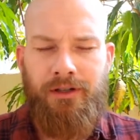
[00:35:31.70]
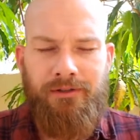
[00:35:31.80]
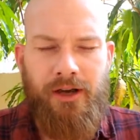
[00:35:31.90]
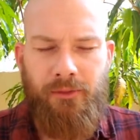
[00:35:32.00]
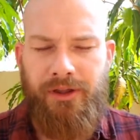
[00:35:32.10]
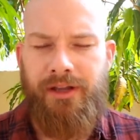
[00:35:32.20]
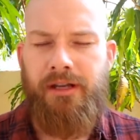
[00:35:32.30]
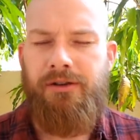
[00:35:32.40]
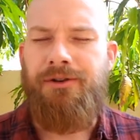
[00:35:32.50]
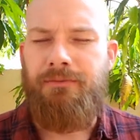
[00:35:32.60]
Father, we
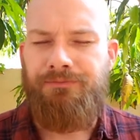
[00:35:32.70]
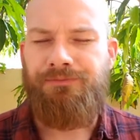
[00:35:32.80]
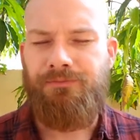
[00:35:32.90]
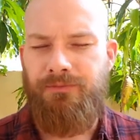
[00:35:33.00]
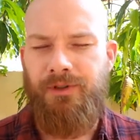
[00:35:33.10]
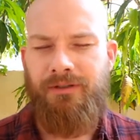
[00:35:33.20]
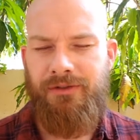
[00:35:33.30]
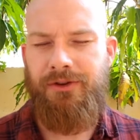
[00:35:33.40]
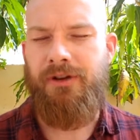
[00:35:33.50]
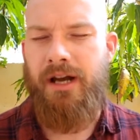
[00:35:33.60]
thank you
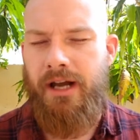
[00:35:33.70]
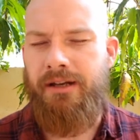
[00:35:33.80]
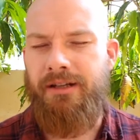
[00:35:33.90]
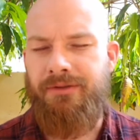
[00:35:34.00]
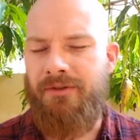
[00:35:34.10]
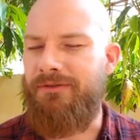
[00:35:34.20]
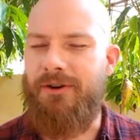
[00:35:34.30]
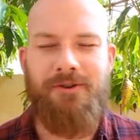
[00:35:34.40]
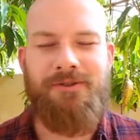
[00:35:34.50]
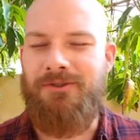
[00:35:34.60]
for your kindness, for
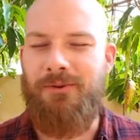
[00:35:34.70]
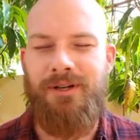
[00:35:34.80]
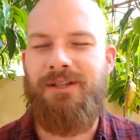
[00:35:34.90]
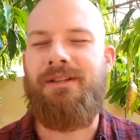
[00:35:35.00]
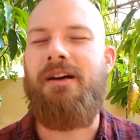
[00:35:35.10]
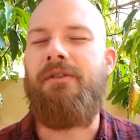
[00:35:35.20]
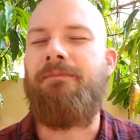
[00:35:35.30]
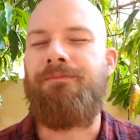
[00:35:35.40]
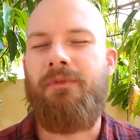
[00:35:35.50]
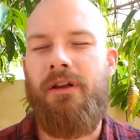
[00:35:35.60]
verse 27,